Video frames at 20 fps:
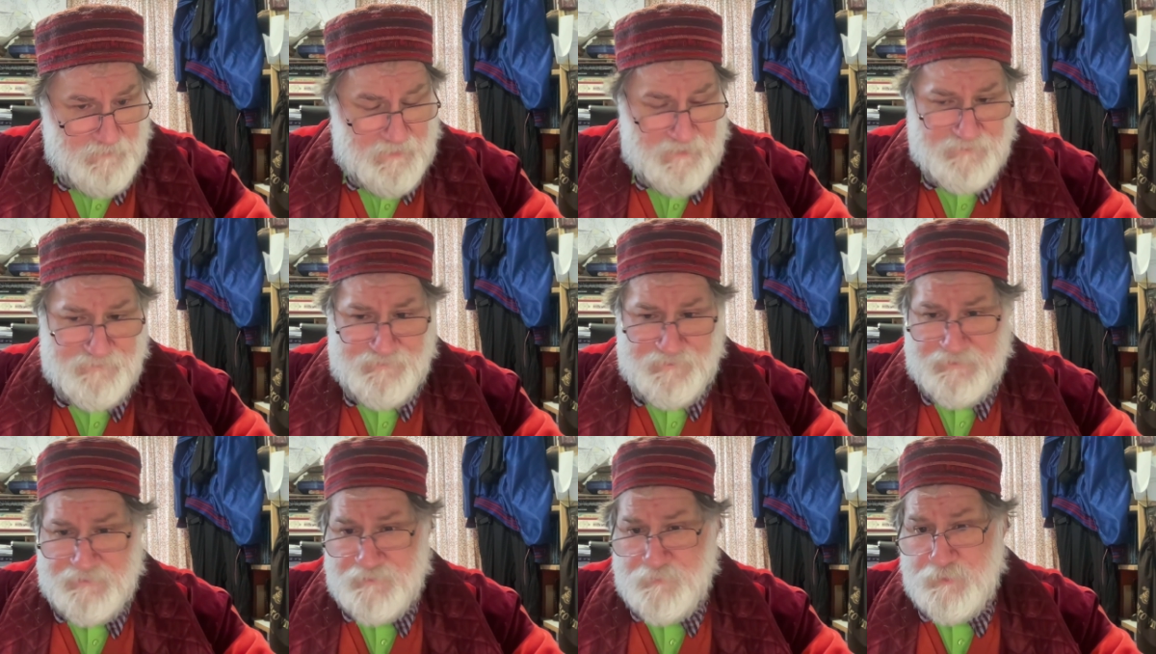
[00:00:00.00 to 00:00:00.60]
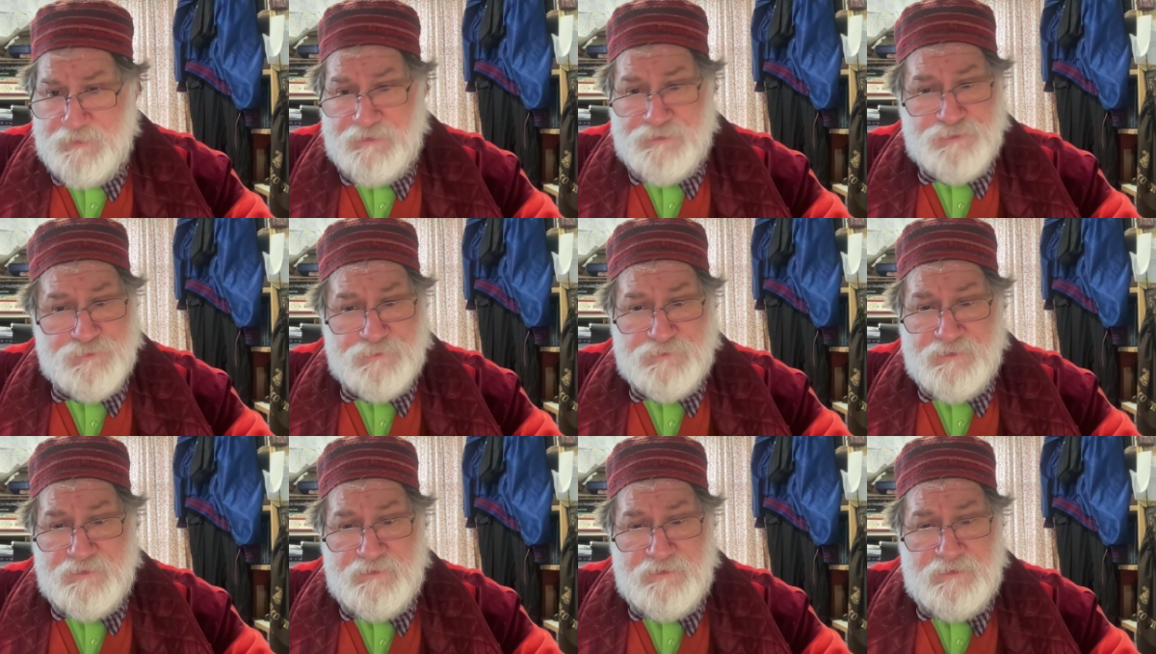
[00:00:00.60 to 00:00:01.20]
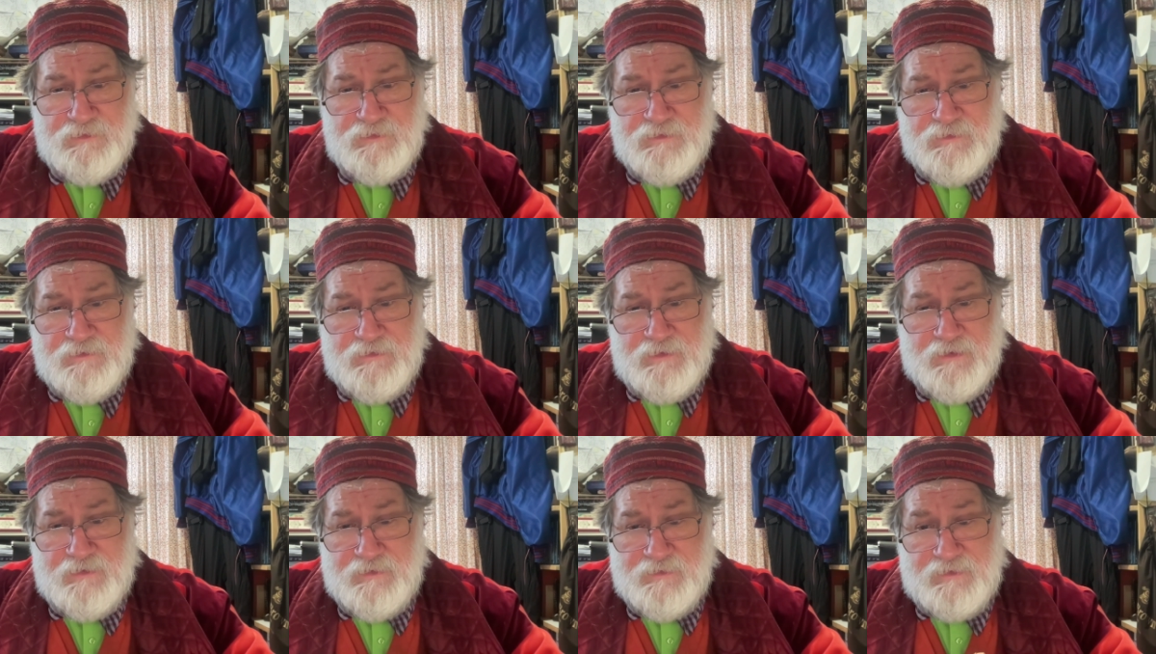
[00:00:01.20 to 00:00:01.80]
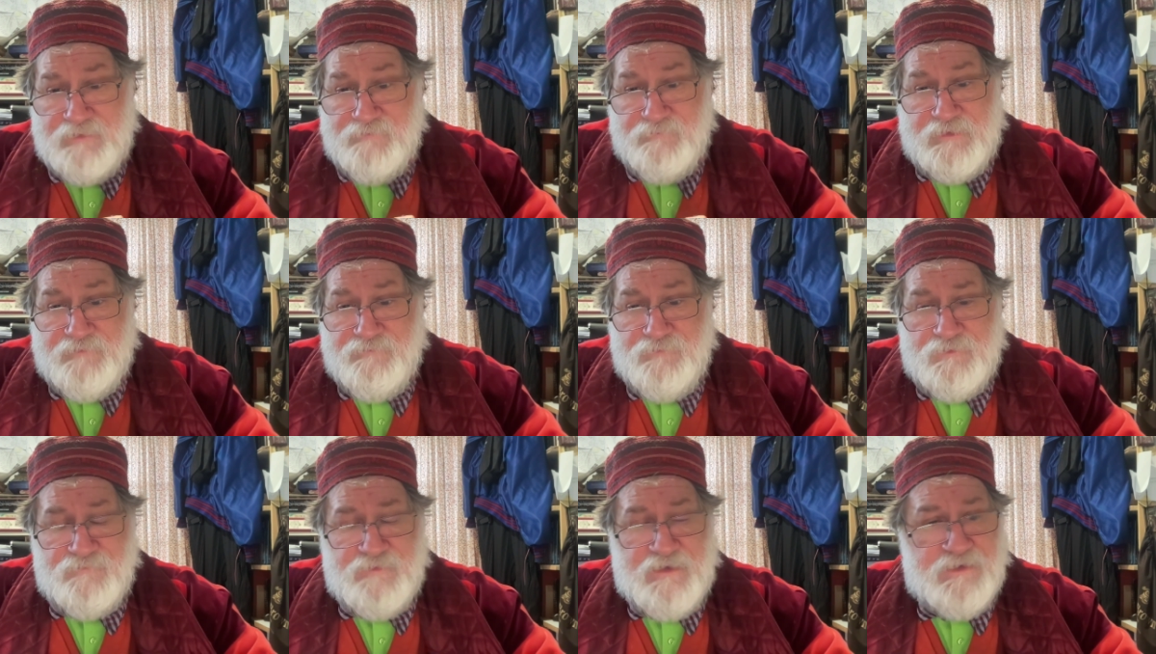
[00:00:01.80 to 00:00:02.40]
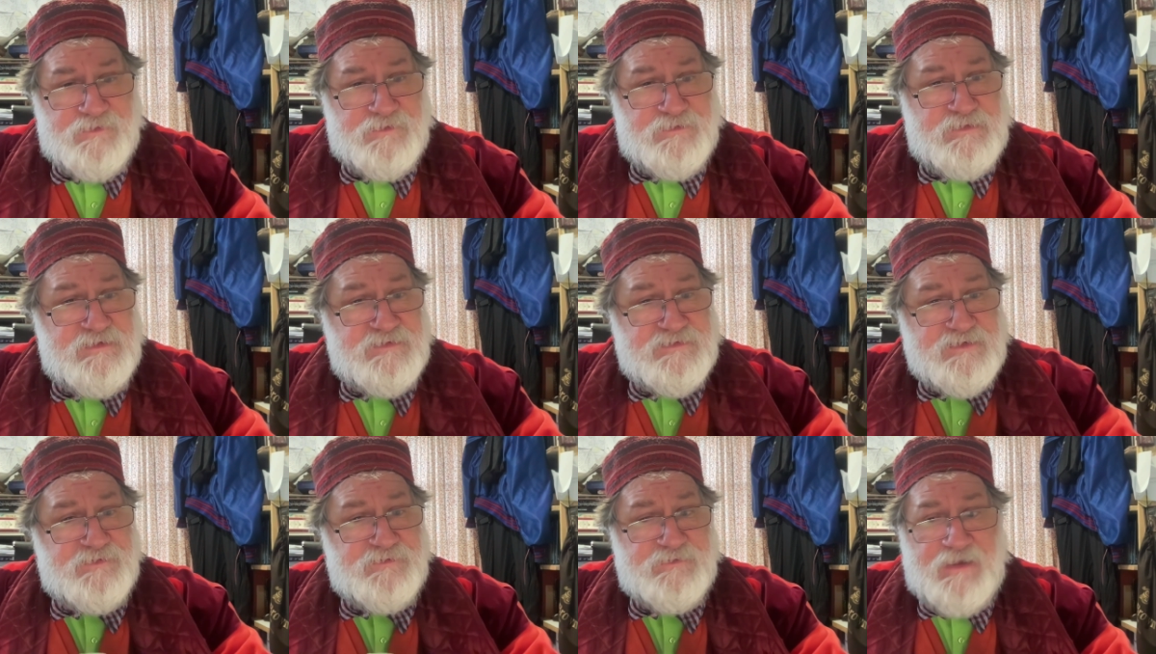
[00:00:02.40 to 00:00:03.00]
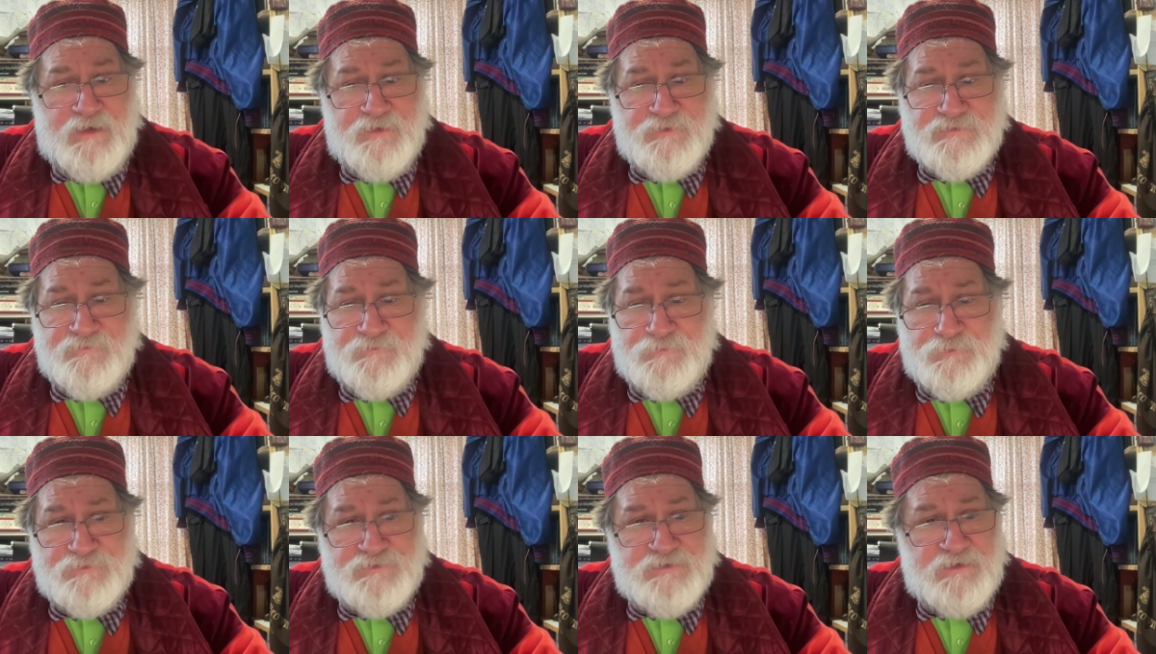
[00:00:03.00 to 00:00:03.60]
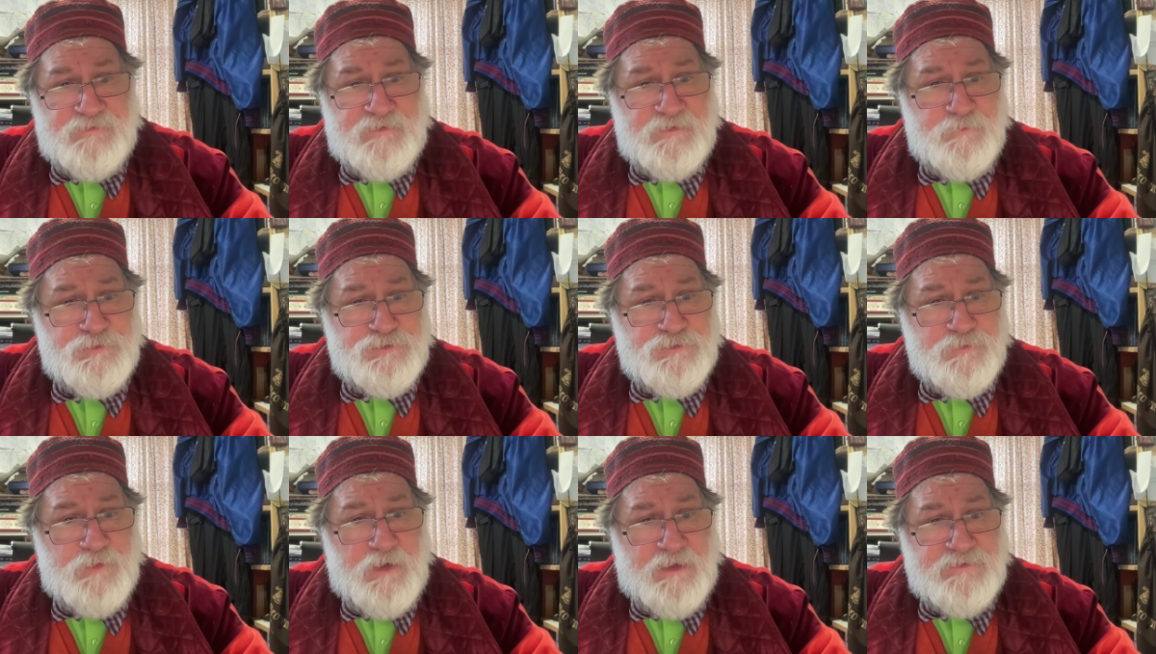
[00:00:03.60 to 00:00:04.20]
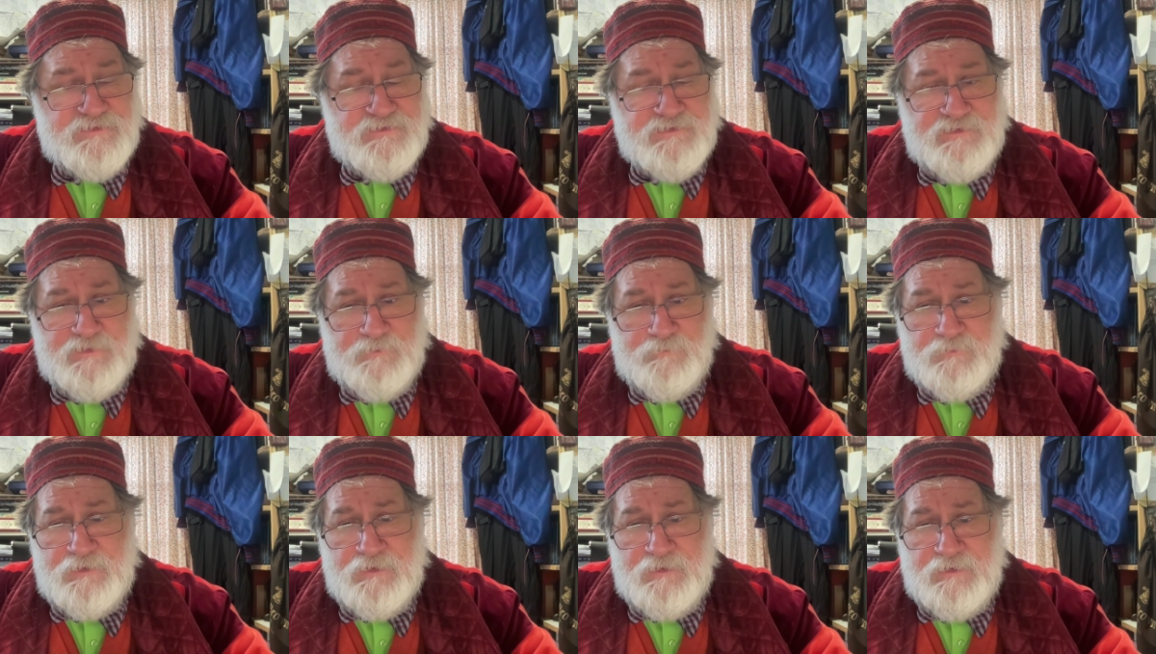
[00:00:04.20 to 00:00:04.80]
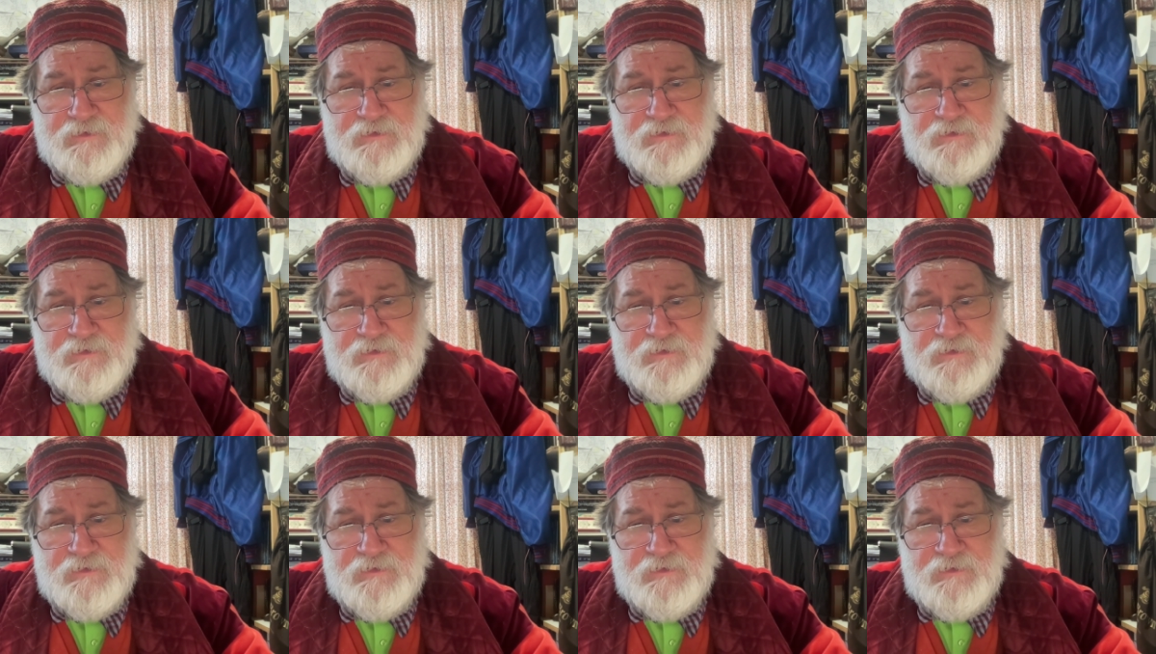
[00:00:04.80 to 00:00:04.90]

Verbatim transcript: I think we should, uh, give, given the fact that he's in the House of Lords, I think we should write to him